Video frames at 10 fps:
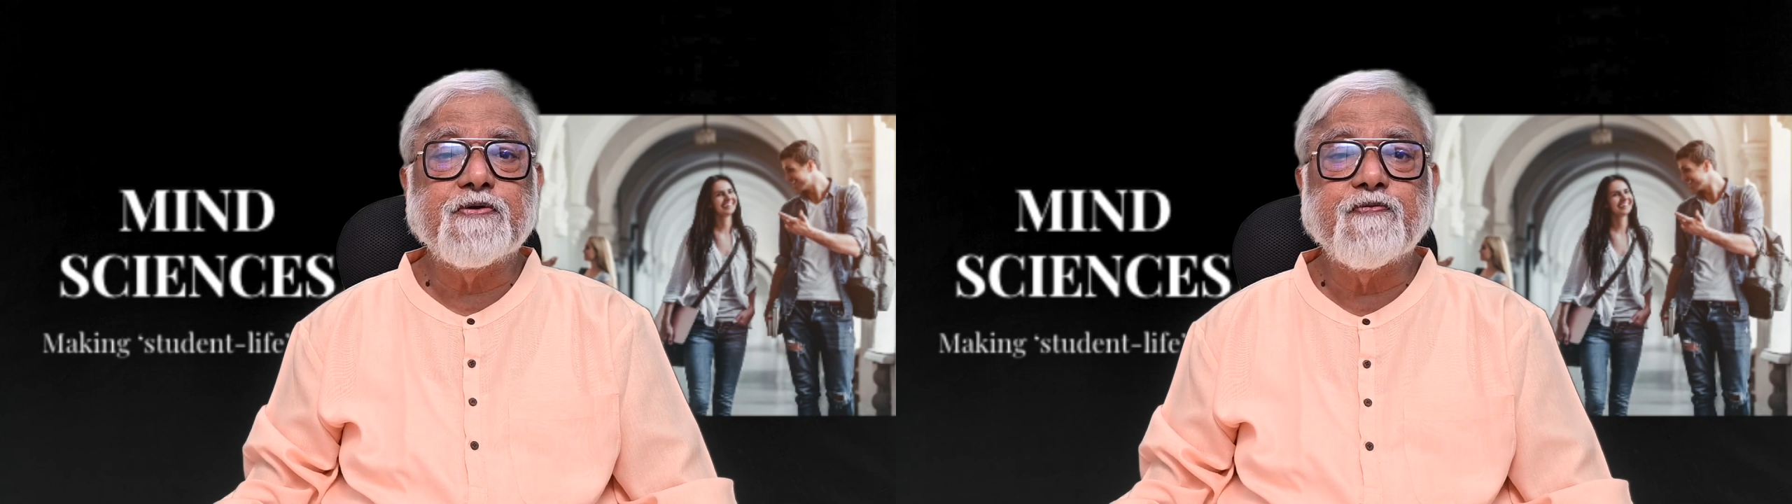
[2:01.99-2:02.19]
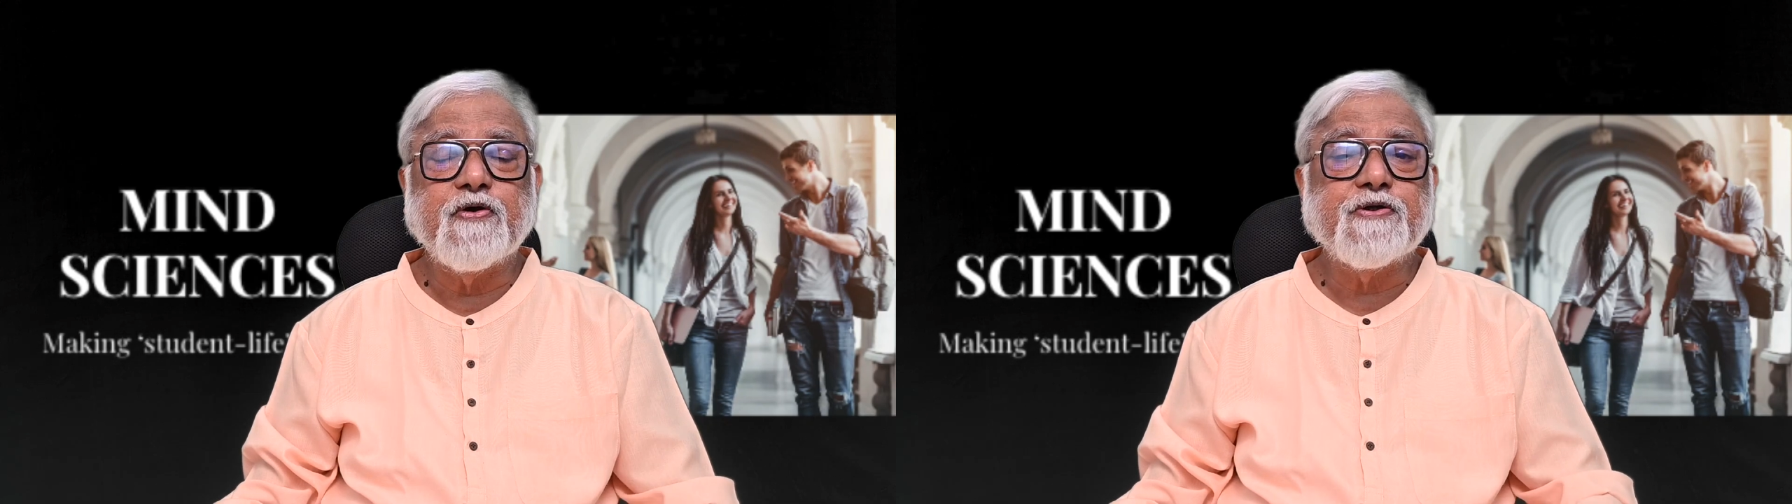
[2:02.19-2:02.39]

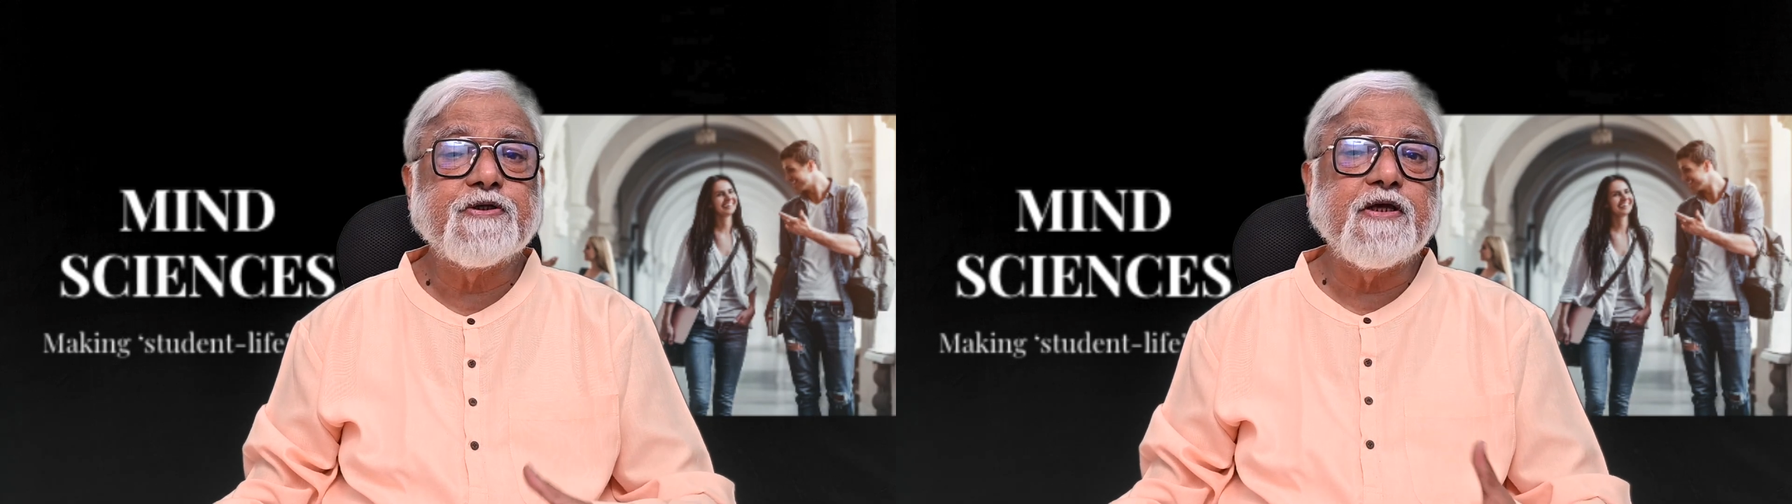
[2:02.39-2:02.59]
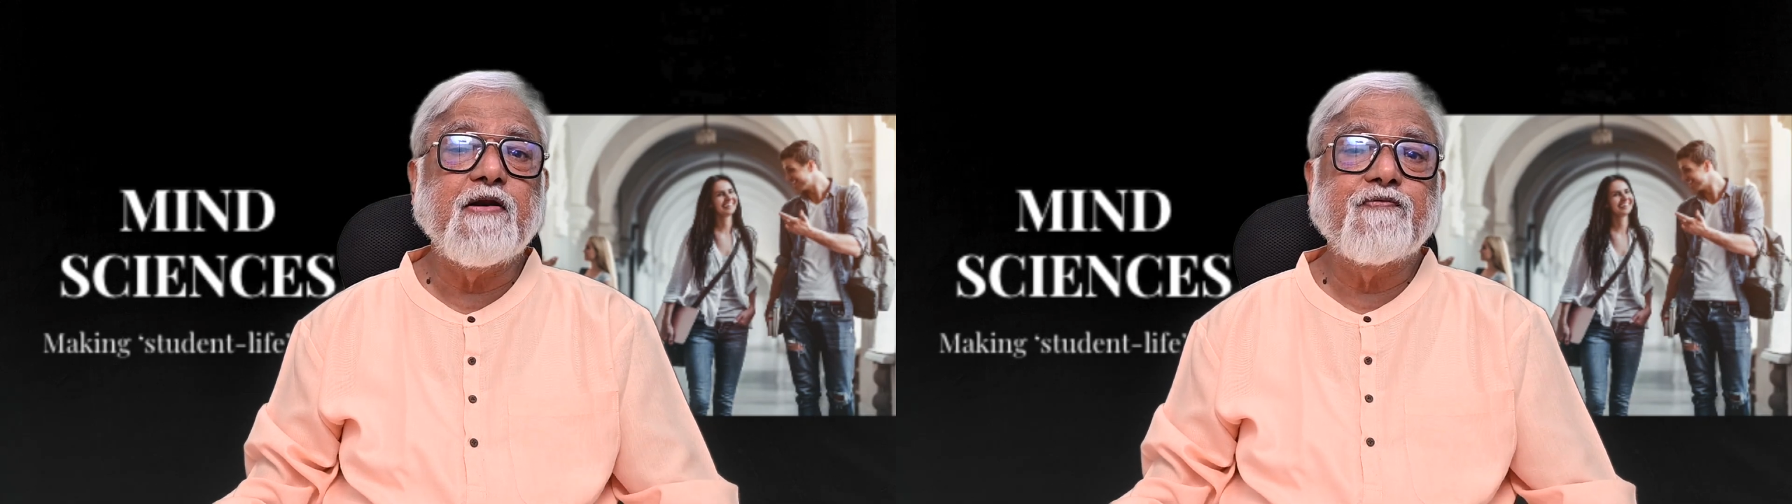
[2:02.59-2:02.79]
for
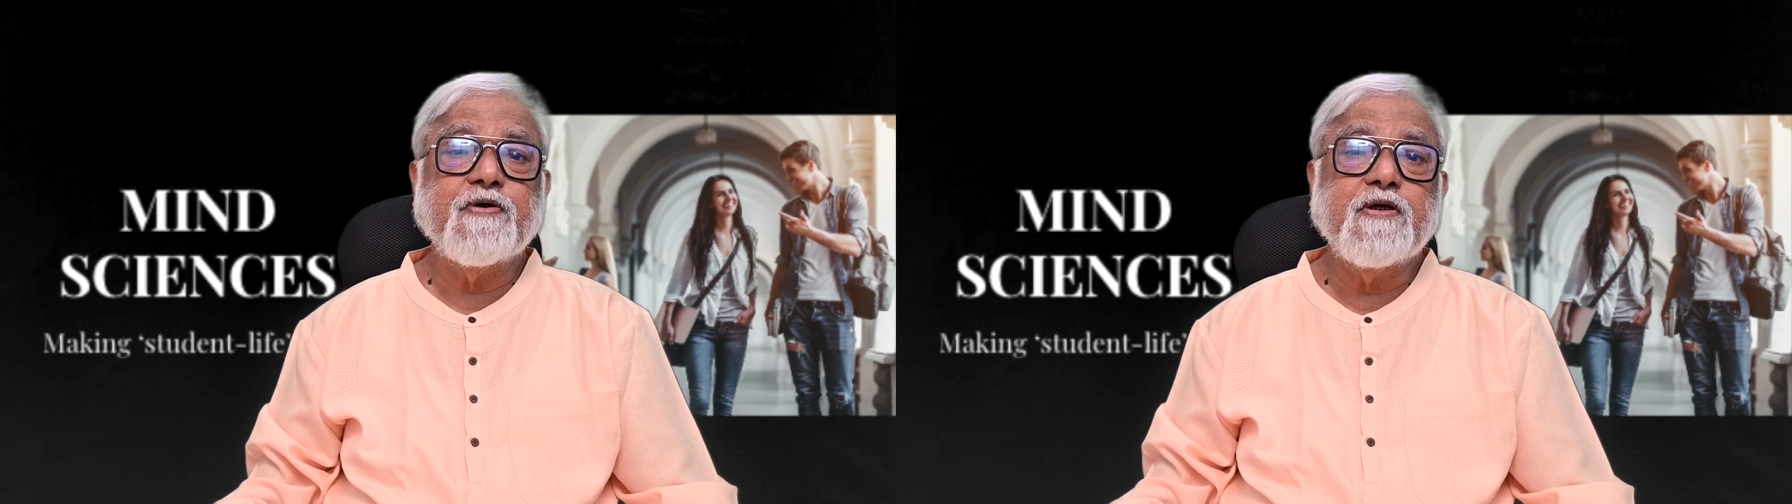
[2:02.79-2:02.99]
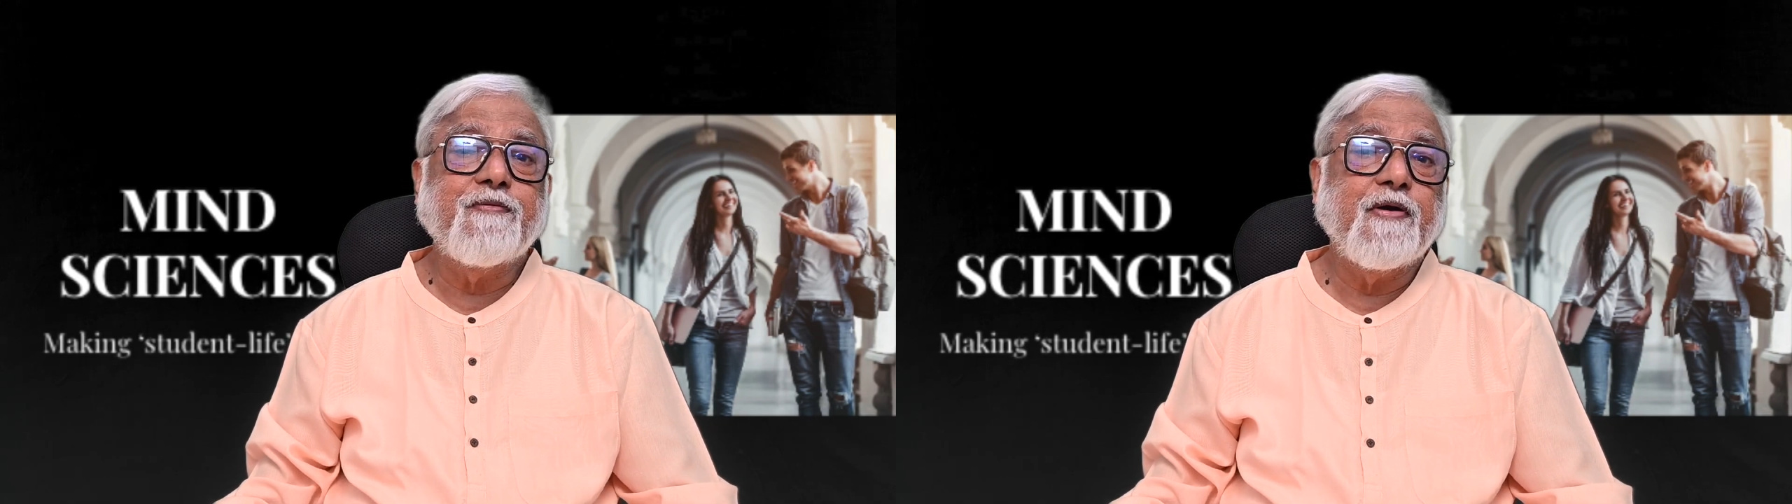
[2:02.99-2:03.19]

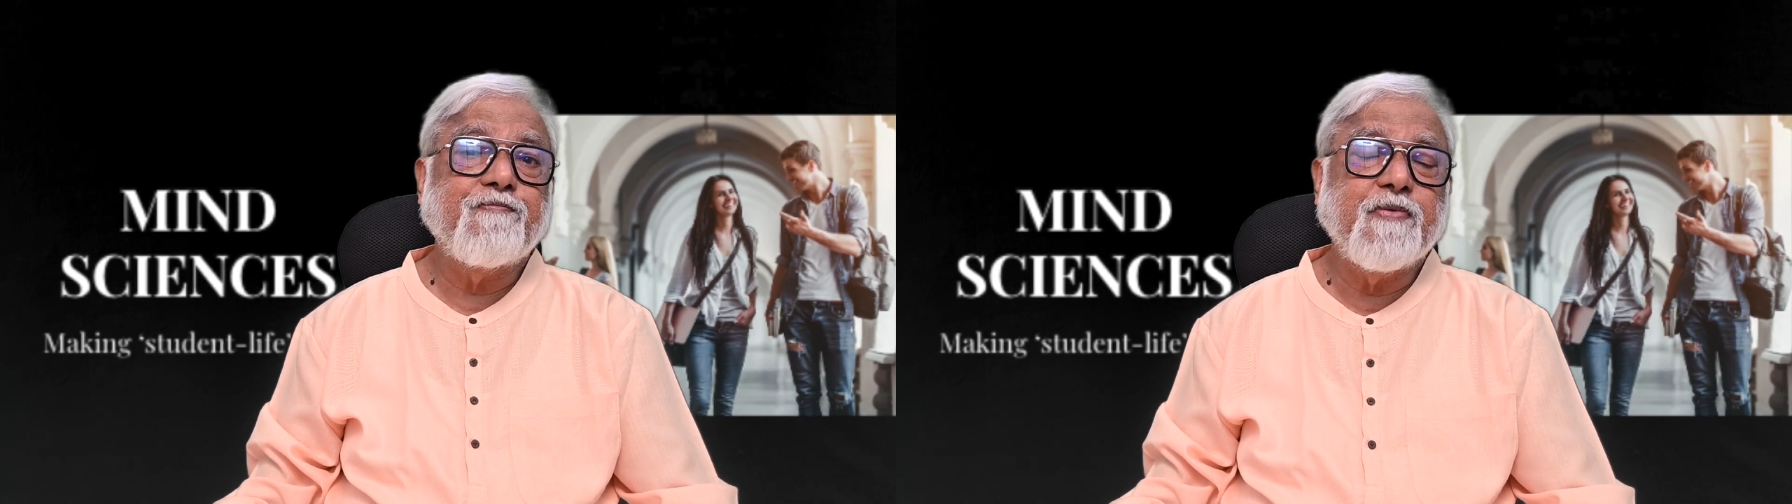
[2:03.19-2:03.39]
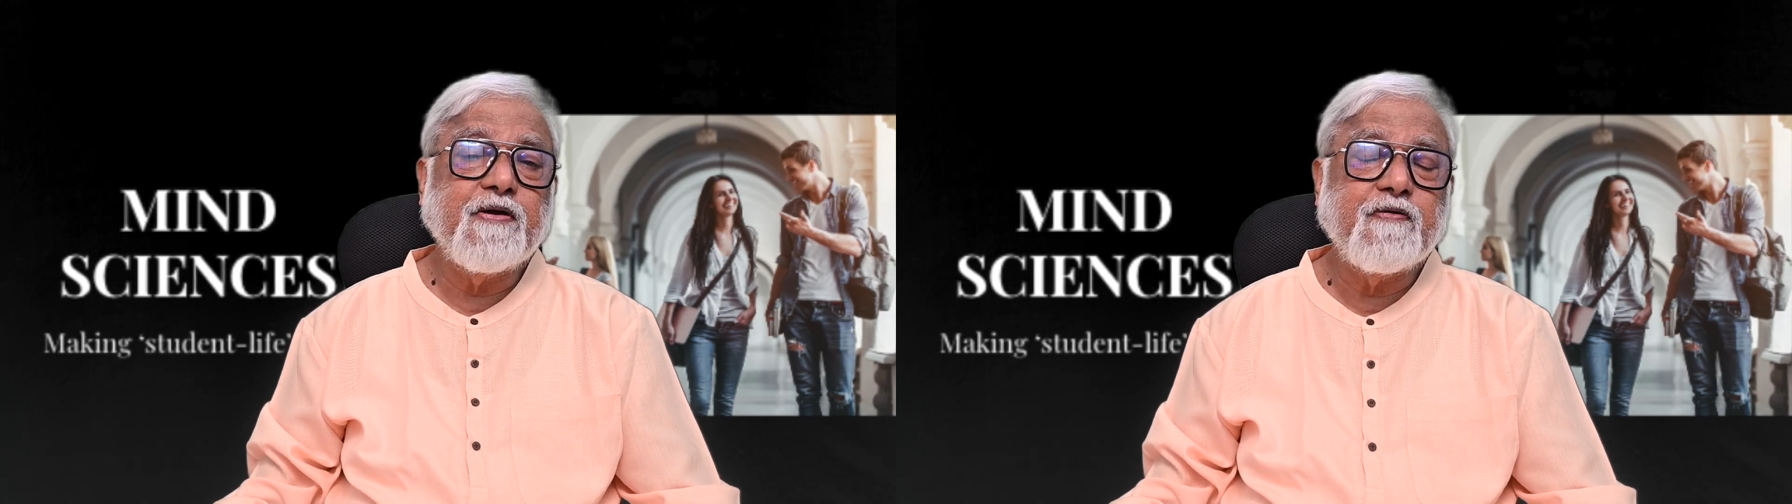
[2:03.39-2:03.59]

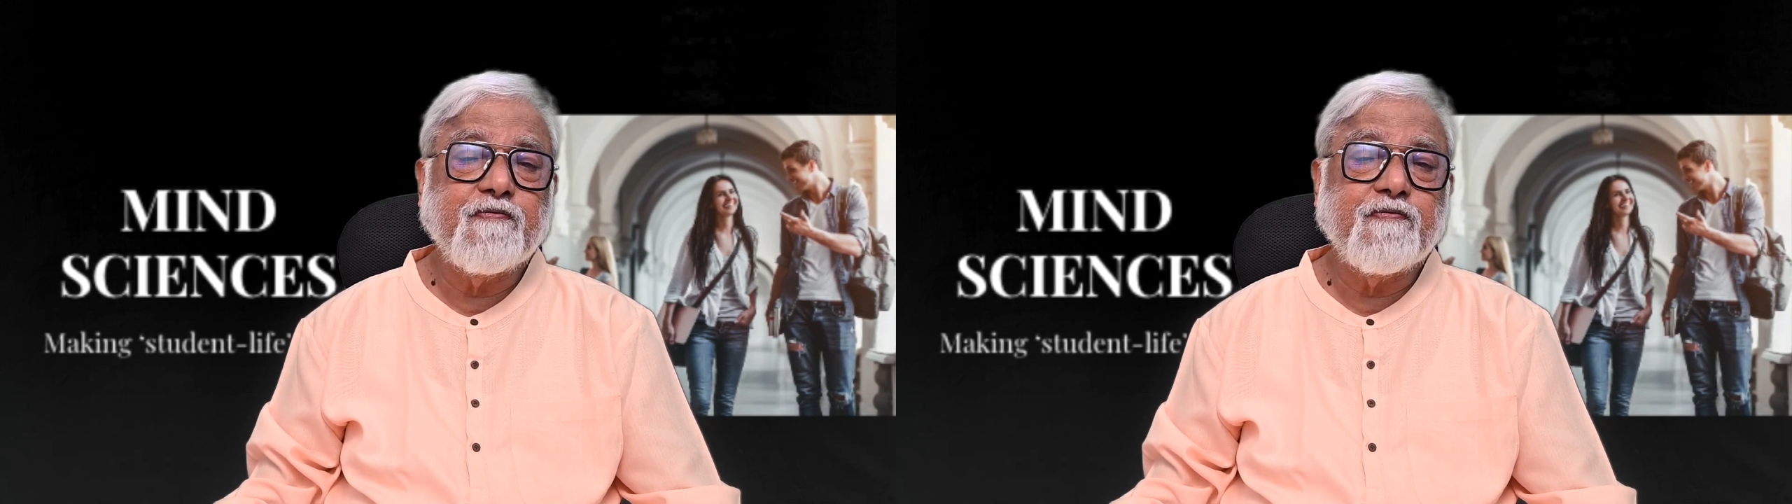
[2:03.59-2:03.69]
self-development,